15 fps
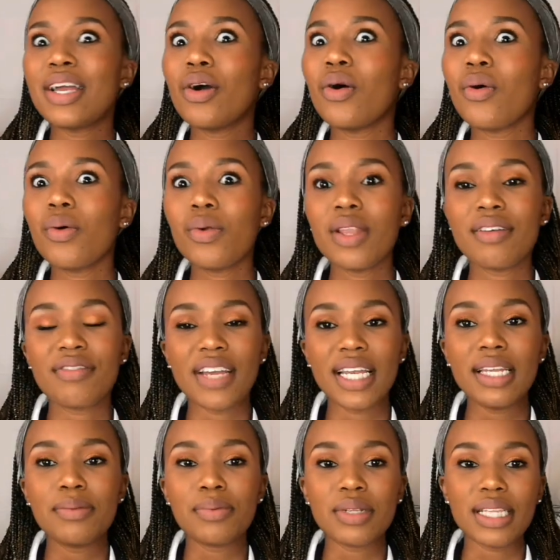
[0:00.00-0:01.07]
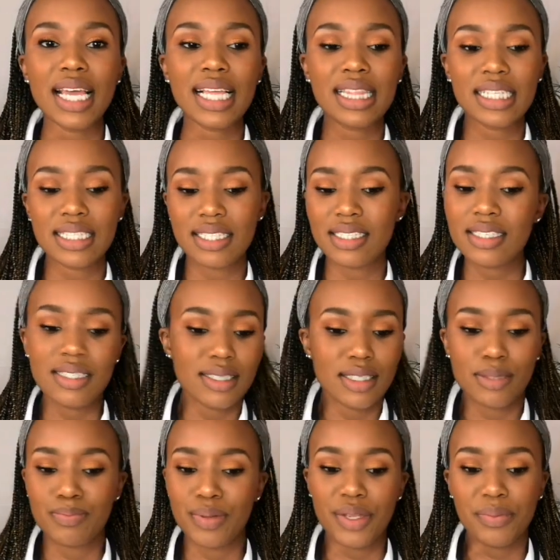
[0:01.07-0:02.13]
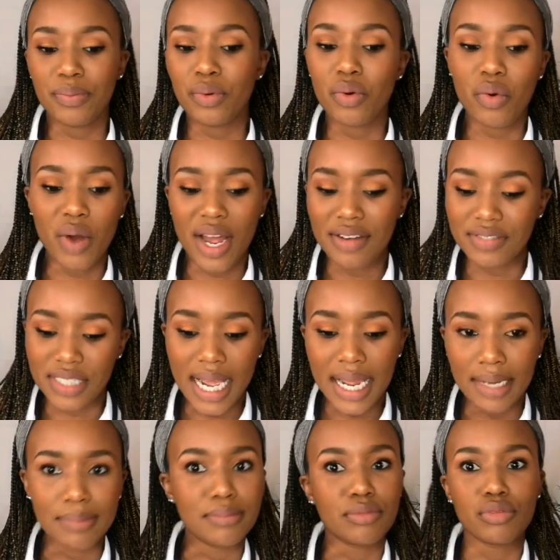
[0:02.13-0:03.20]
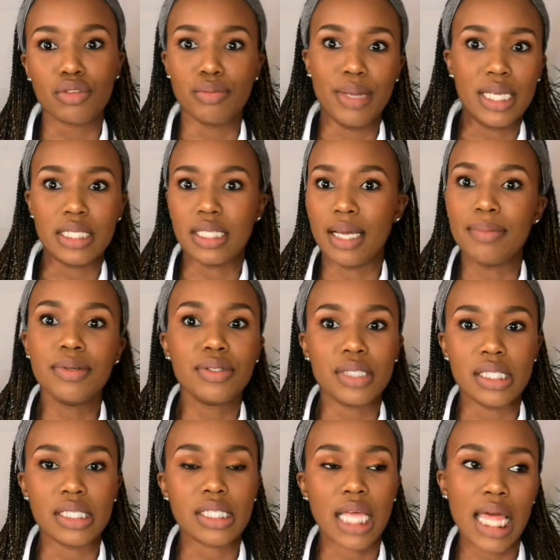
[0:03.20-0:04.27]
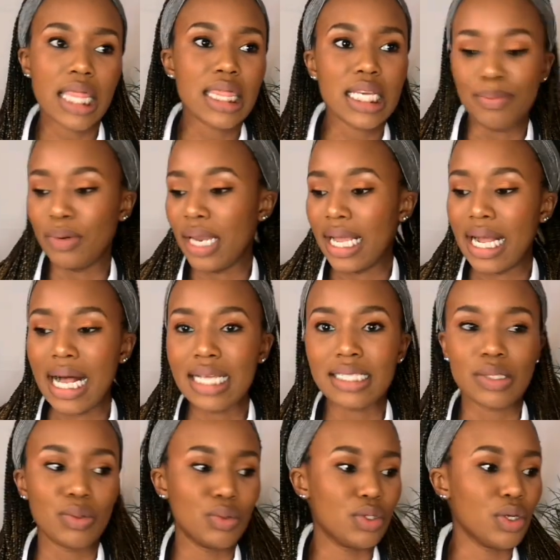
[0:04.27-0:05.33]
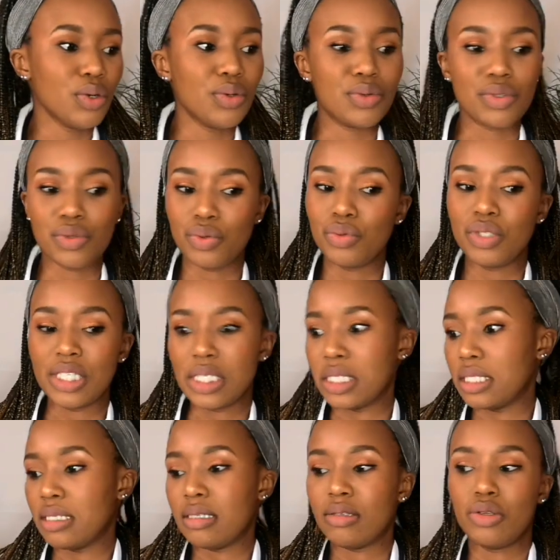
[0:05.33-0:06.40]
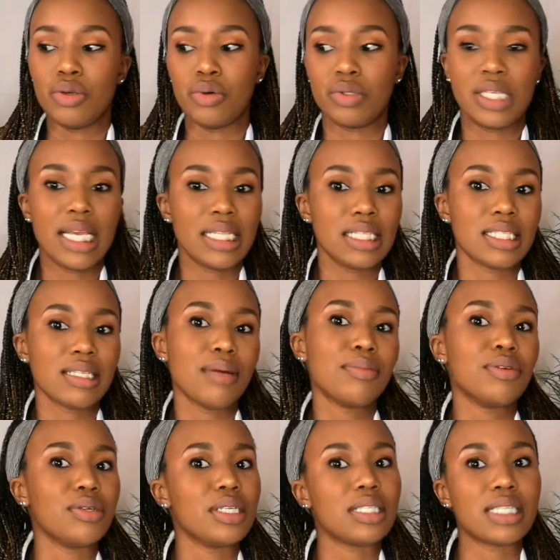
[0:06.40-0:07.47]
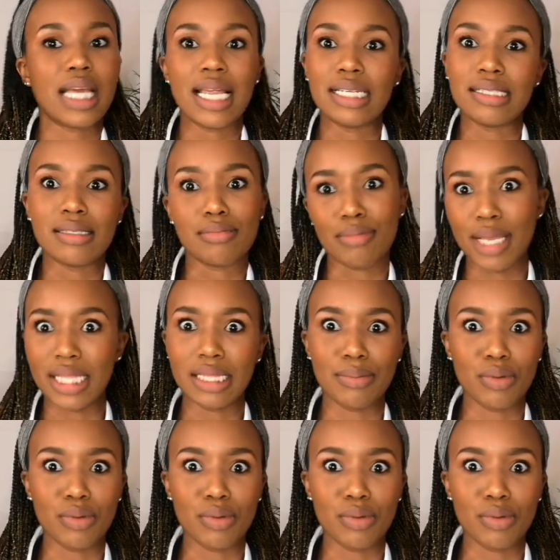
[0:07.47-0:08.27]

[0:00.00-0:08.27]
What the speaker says: They're all available. Like, there's just people who have time to make summaries, and people like us who don't, who just, take the summaries and make